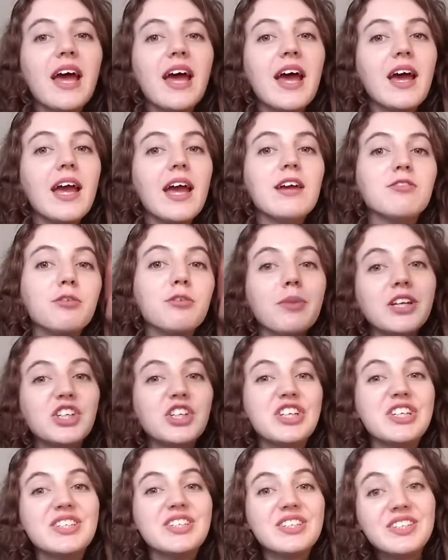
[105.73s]

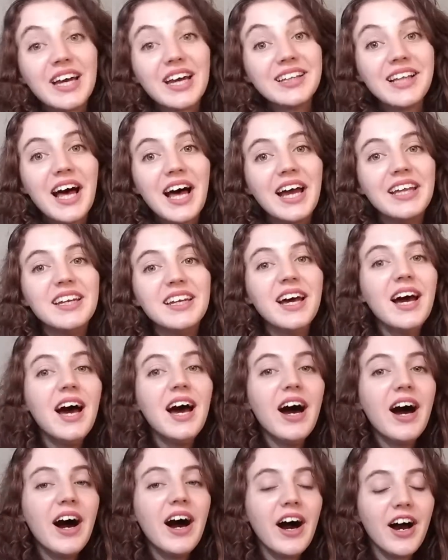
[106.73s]
aforementioned deadline.
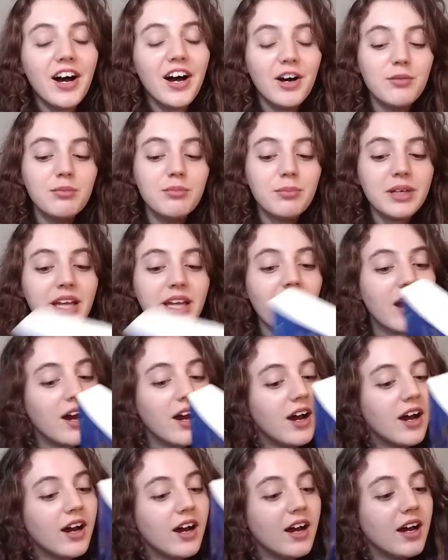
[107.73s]
But yeah,
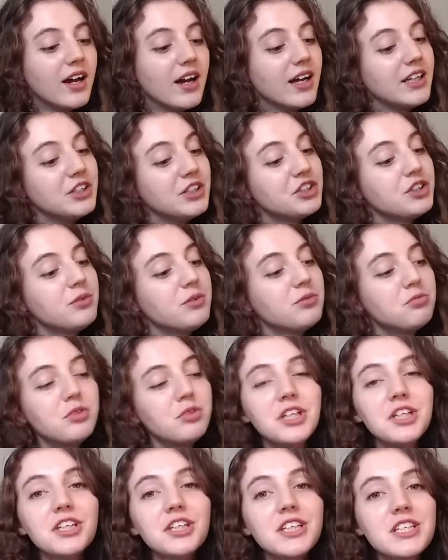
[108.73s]
I should
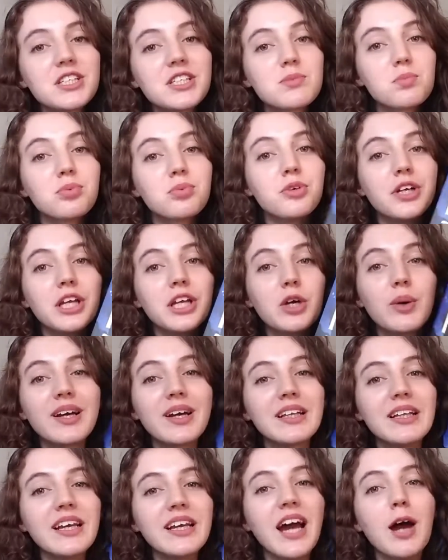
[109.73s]
finish this pretty
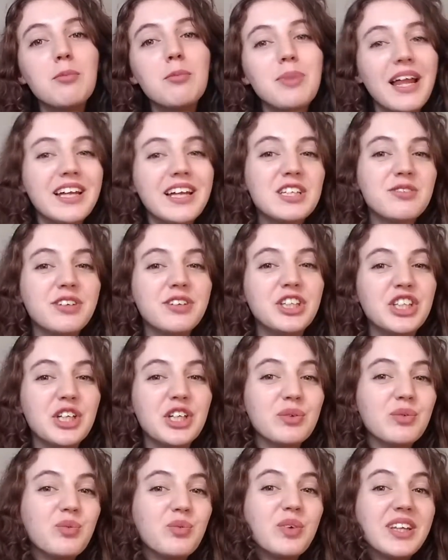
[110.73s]
quickly. I'm planning to finish
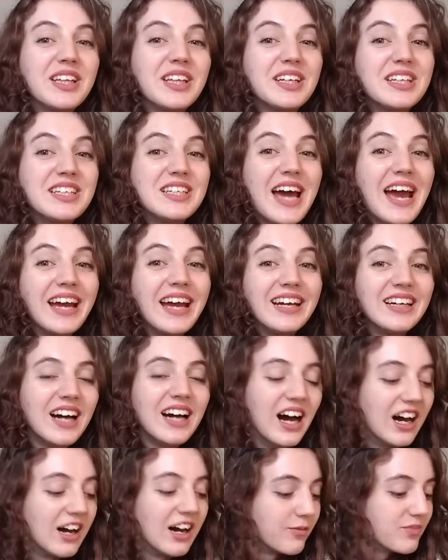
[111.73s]
it within a day,
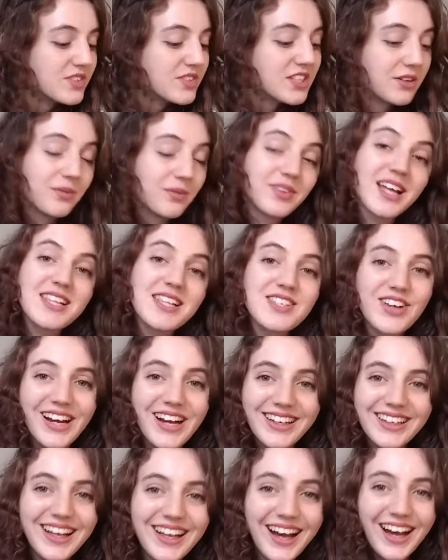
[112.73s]
so that's
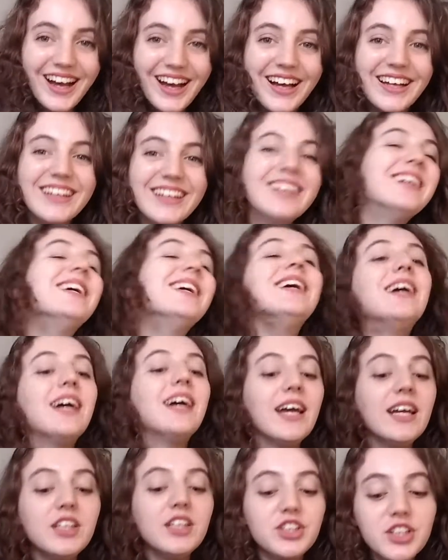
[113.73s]
great.
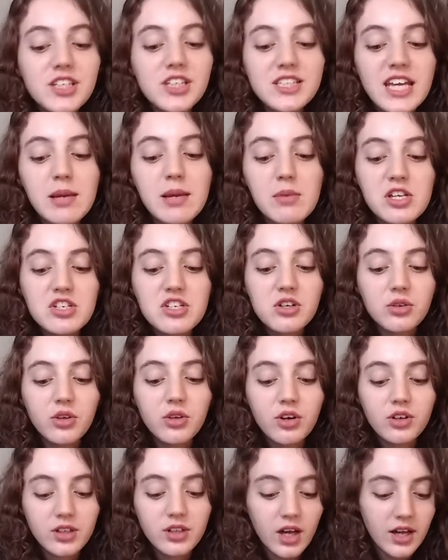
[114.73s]
It shouldn't take me too
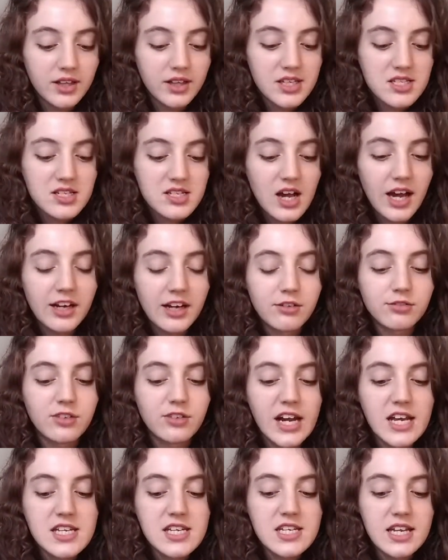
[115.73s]
long. This kind of
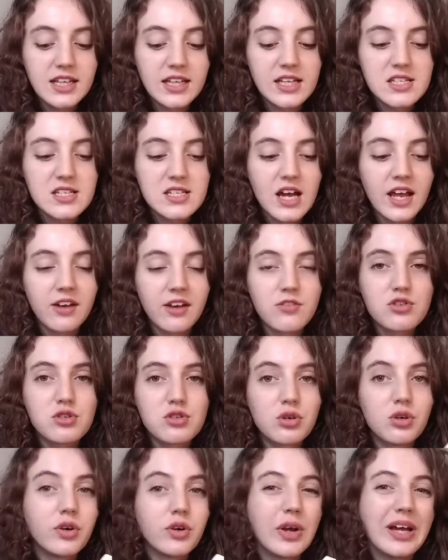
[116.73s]
writing, this kind of
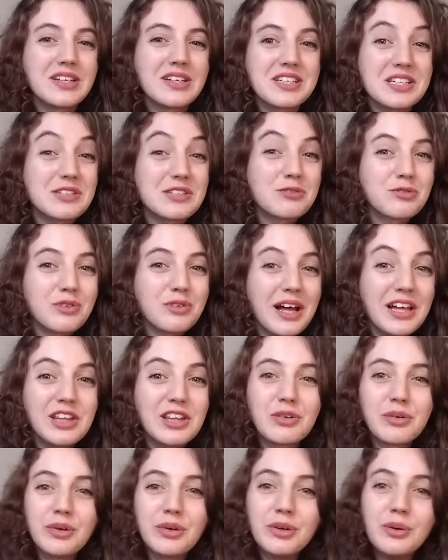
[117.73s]
story, I tend to fly
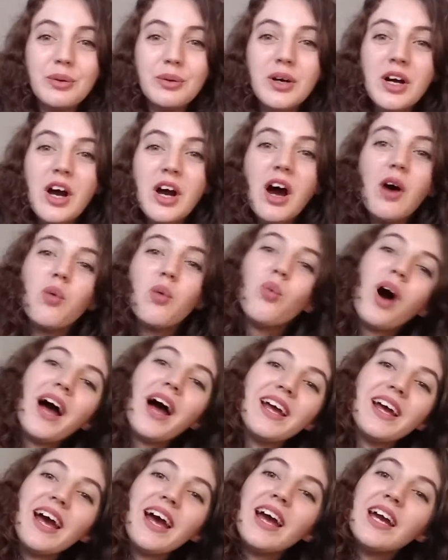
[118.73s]
through
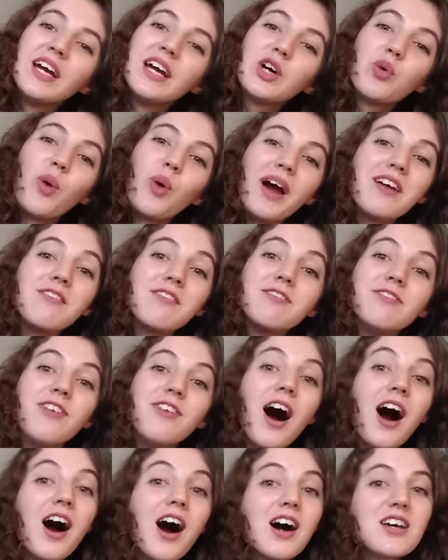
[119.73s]
YA quite
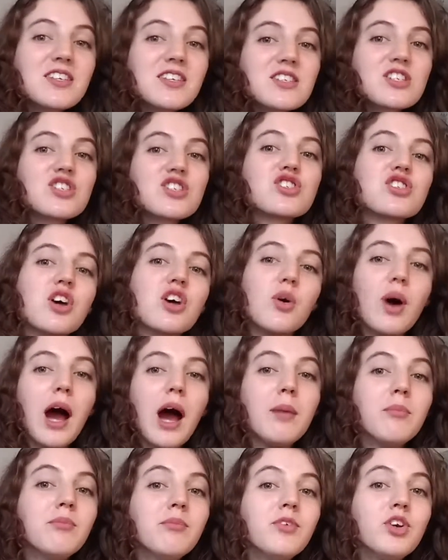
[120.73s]
fast, so
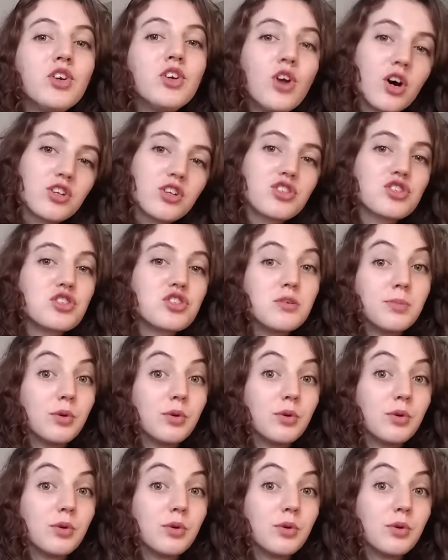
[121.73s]
I'm not super